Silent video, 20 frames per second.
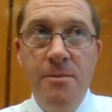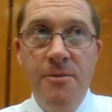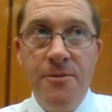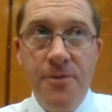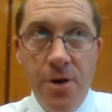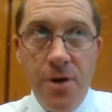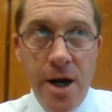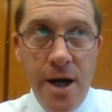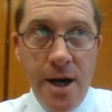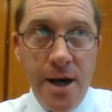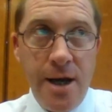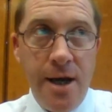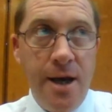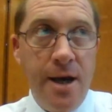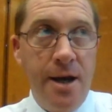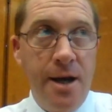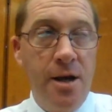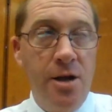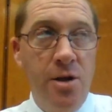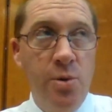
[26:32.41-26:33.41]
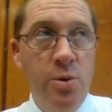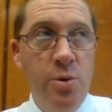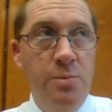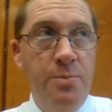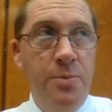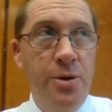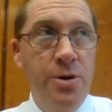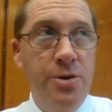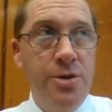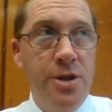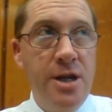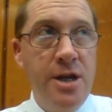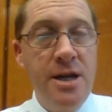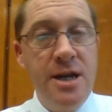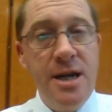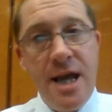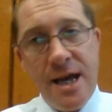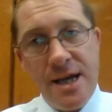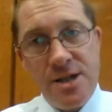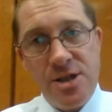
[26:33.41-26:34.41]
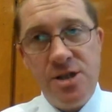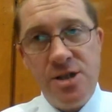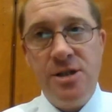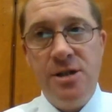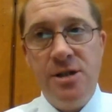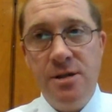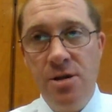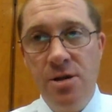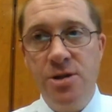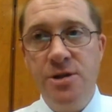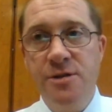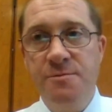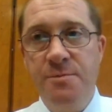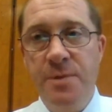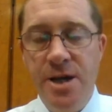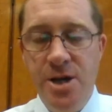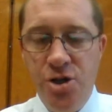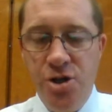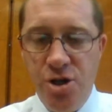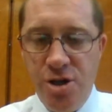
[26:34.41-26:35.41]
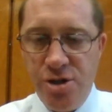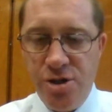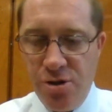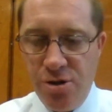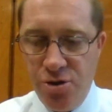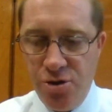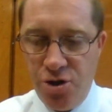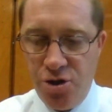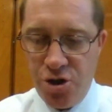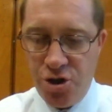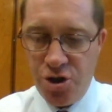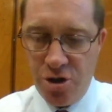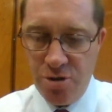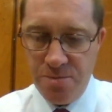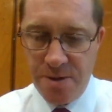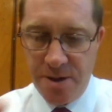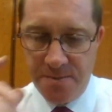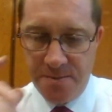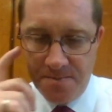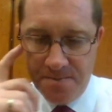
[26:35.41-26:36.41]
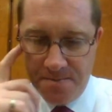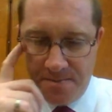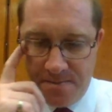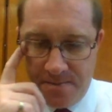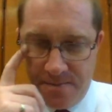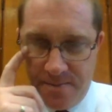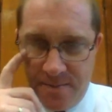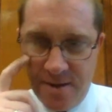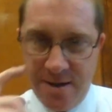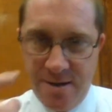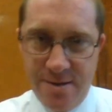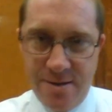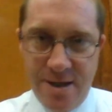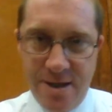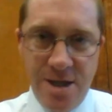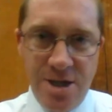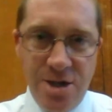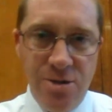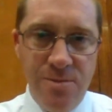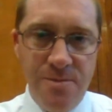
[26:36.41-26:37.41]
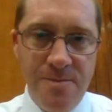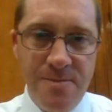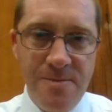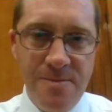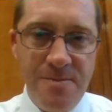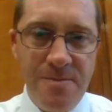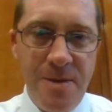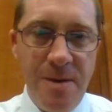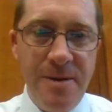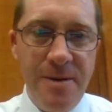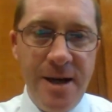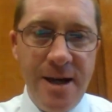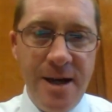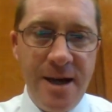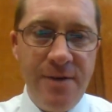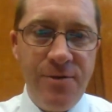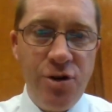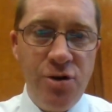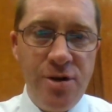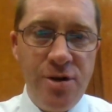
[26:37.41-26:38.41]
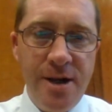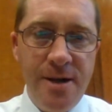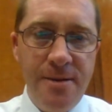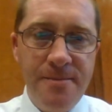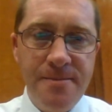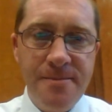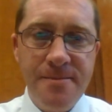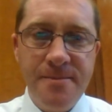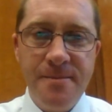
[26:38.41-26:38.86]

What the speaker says: Friday, and I will put the next lot of pages onto Showbie. Thank you. Bye-bye. Have a good day.